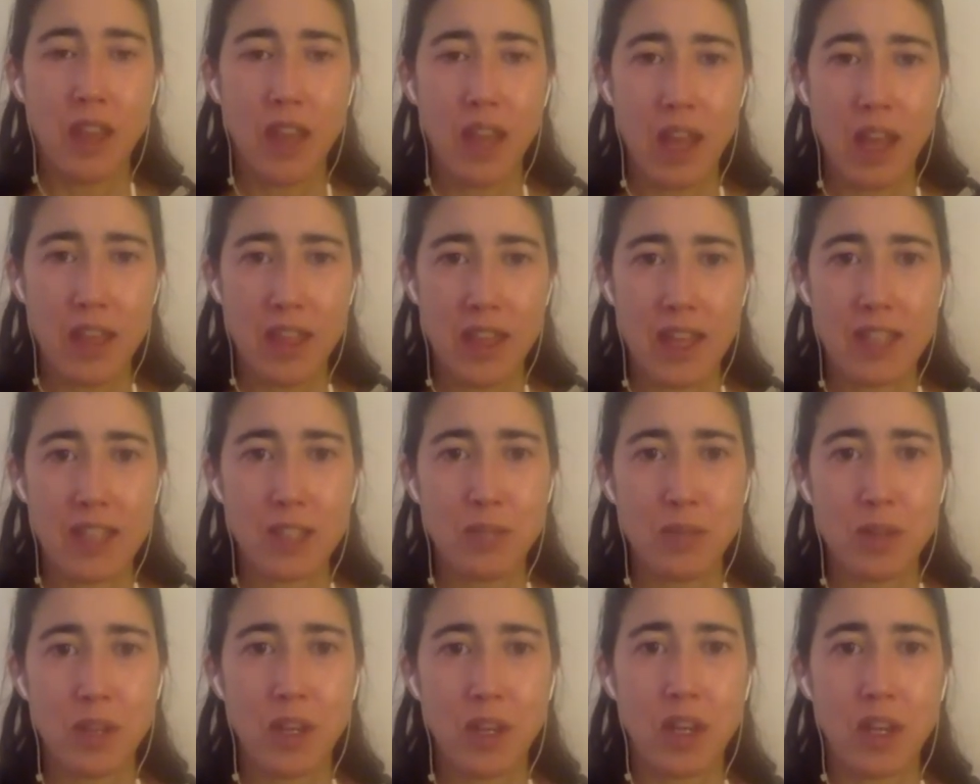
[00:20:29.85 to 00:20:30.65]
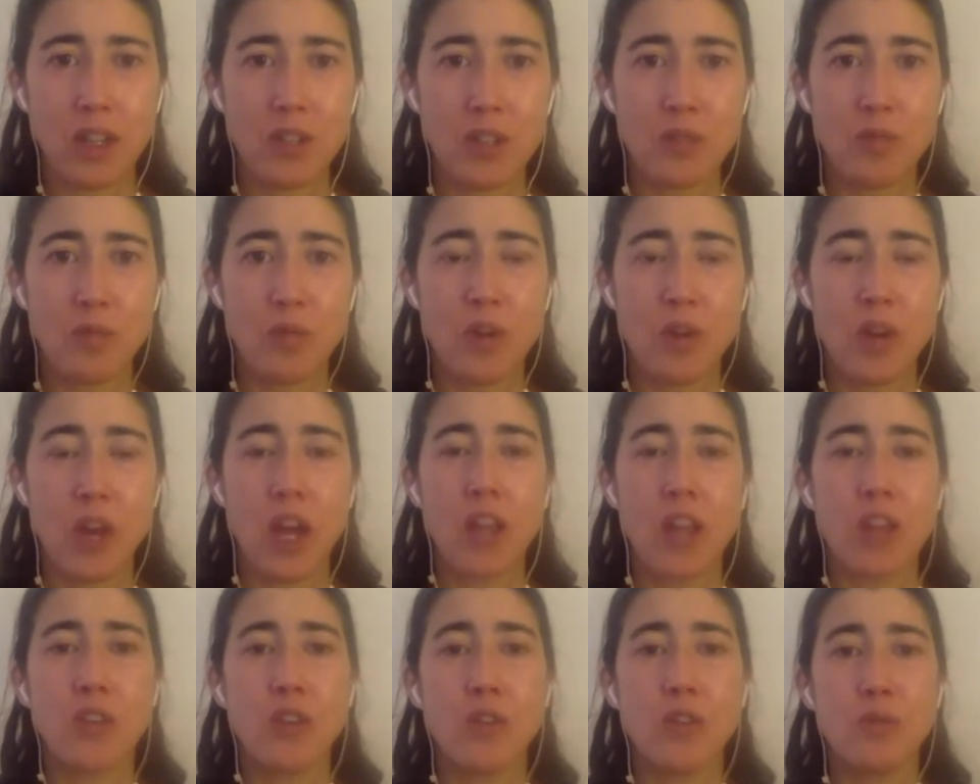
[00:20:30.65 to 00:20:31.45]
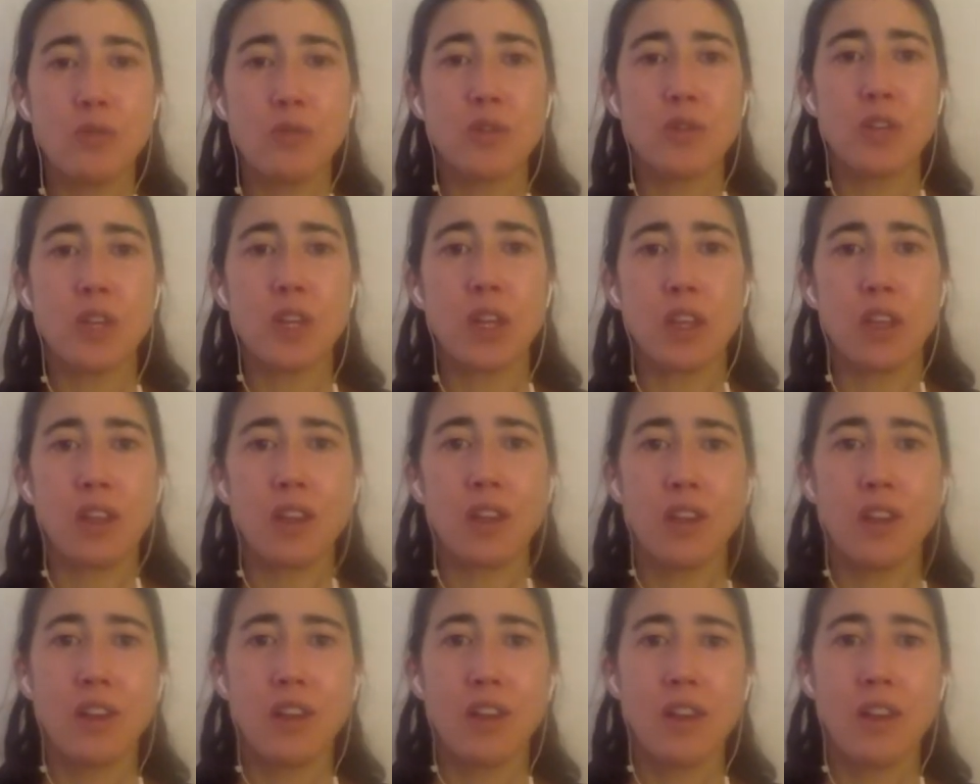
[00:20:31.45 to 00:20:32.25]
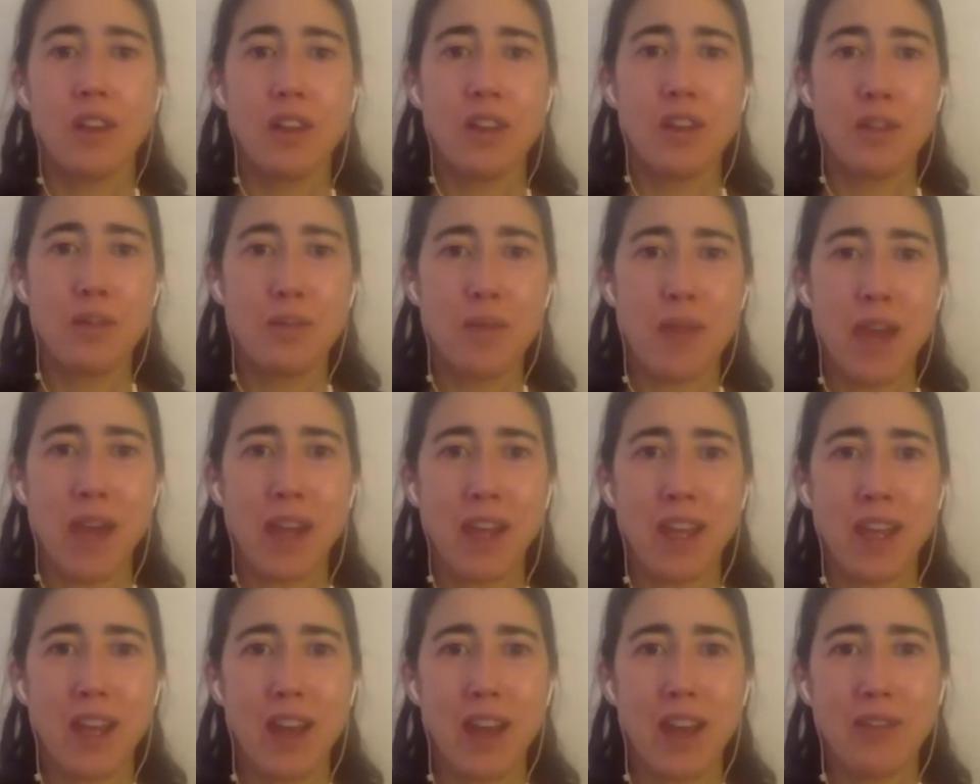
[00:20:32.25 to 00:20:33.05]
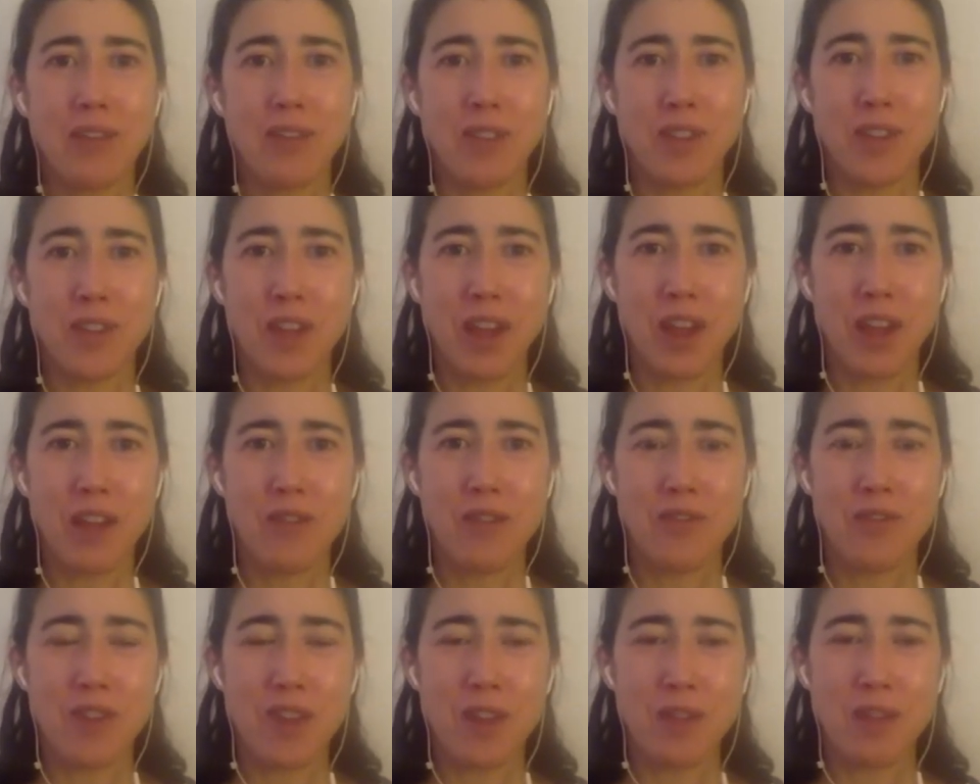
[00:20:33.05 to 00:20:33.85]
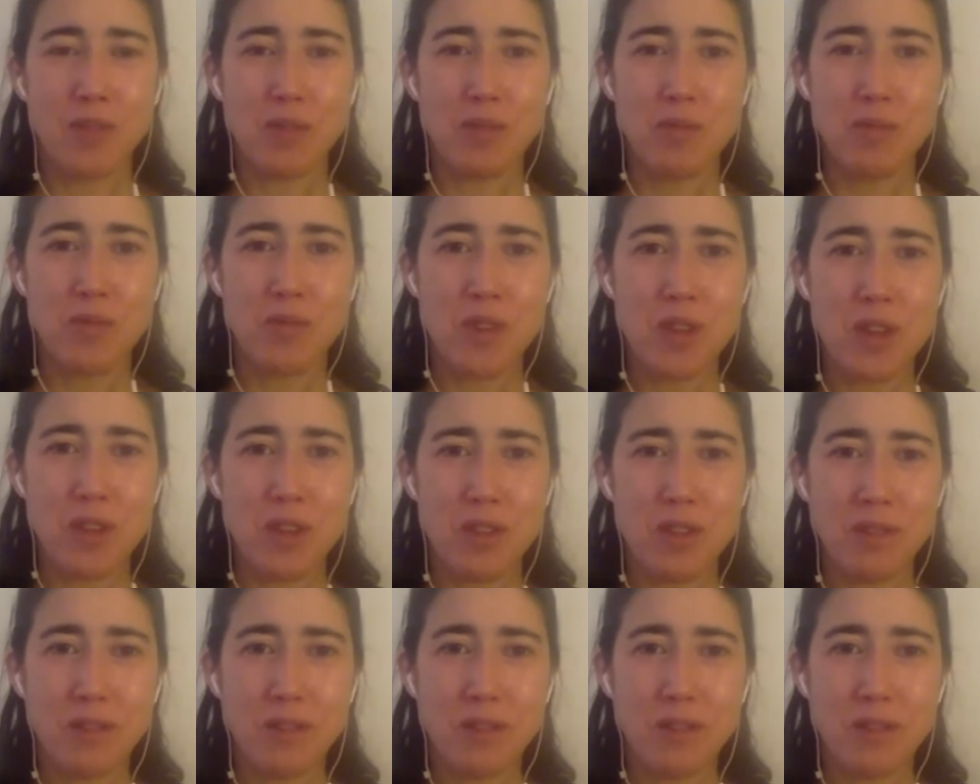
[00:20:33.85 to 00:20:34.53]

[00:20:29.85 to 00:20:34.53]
And that's because we're not using the back half of the diaphragm to breathe.